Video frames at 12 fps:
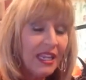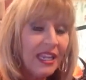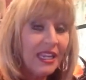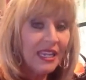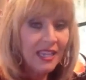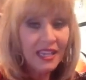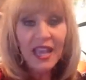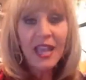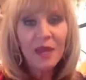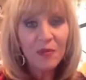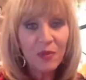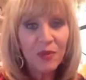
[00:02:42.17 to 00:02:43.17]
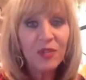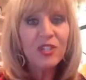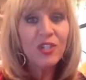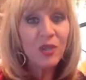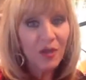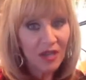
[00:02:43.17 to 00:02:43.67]
in April,
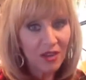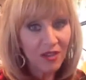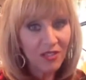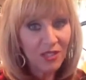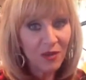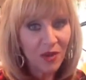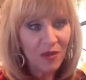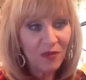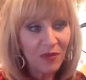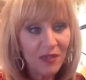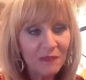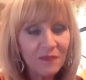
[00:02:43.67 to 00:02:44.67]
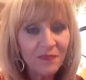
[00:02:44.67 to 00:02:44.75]
you can also offer it.